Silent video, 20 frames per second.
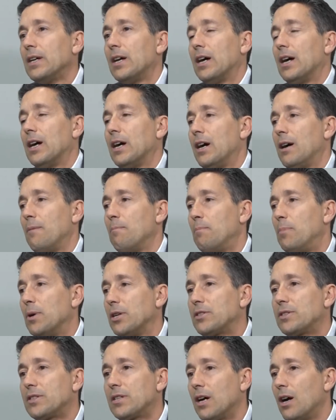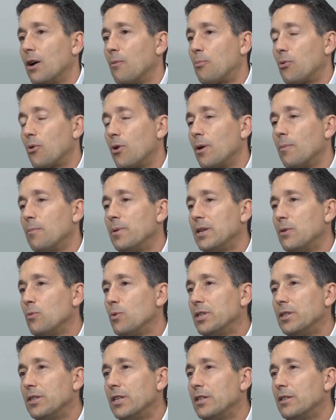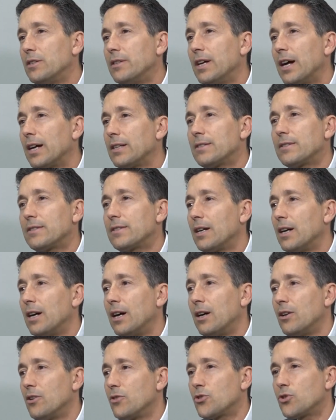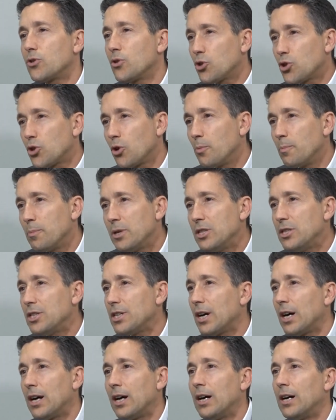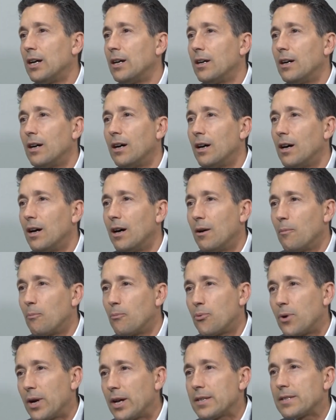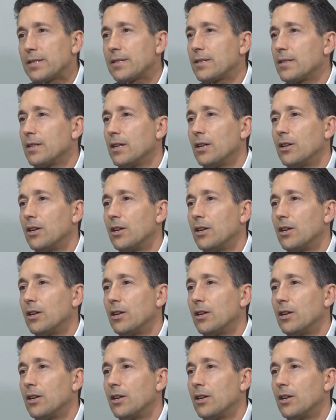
but probably we need that social media, press